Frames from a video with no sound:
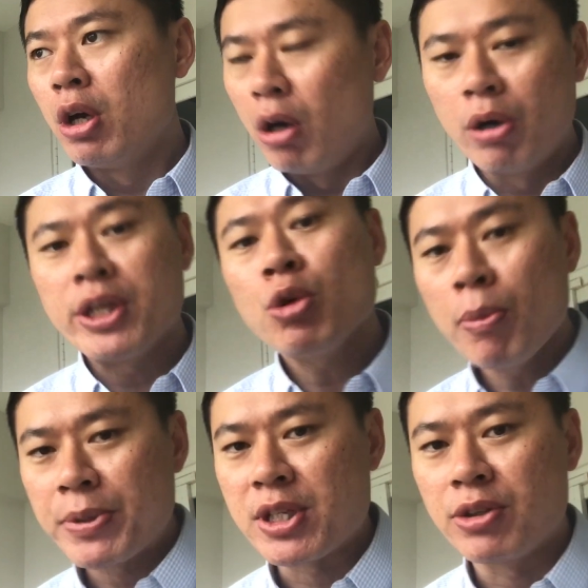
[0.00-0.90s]
or equal
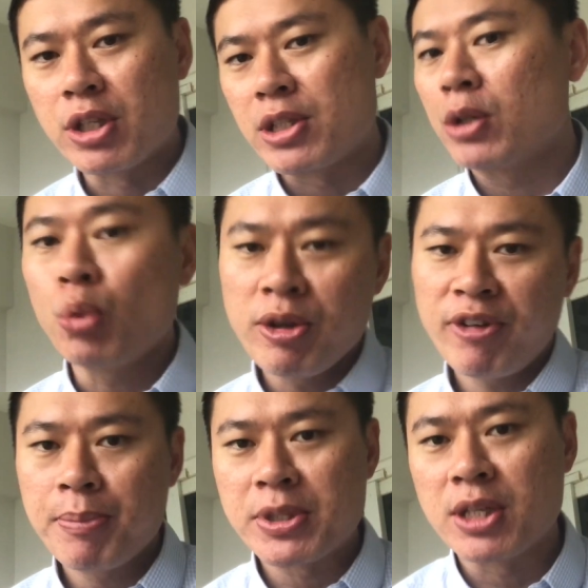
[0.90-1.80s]
percentage, like
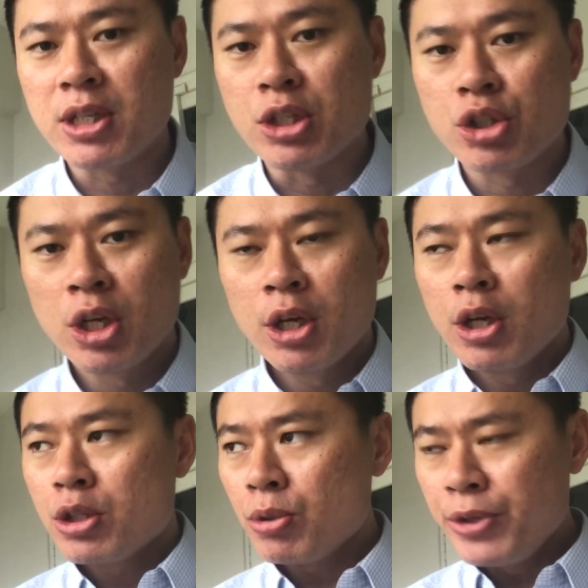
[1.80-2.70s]
25% each.
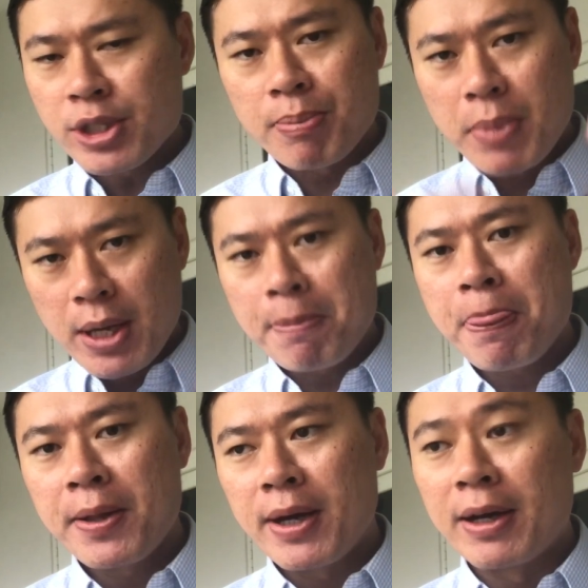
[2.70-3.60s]
So this is a
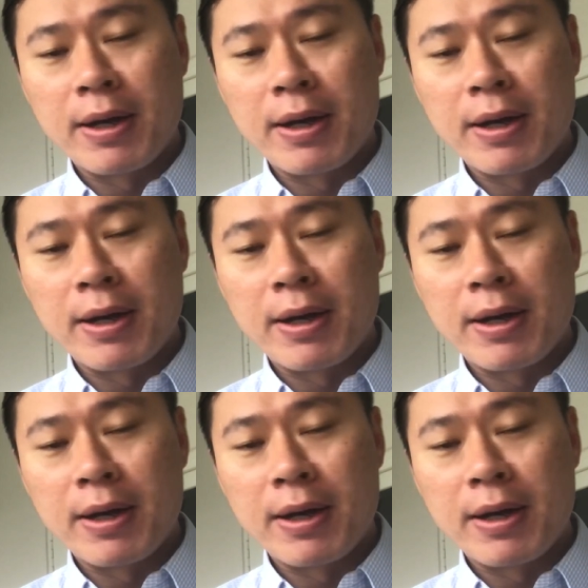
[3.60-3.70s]
main